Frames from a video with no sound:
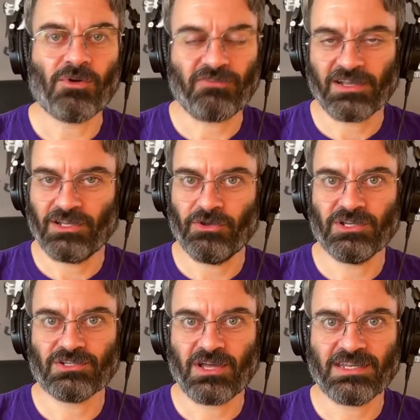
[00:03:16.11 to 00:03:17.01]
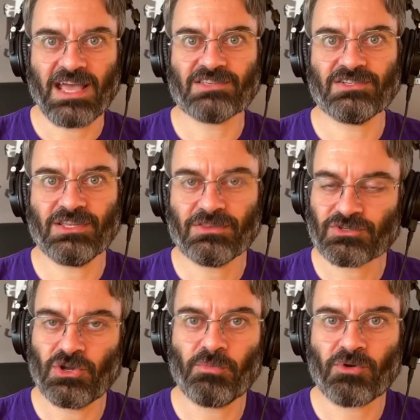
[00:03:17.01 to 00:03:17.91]
Or if I load it into Audacity,
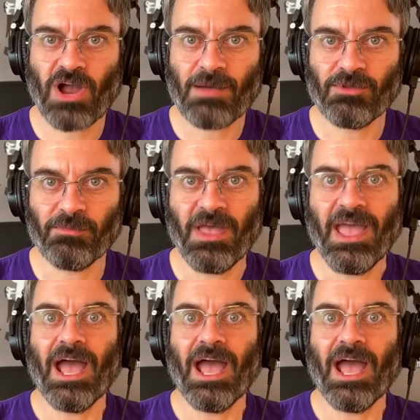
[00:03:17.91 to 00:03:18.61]
there's no problem.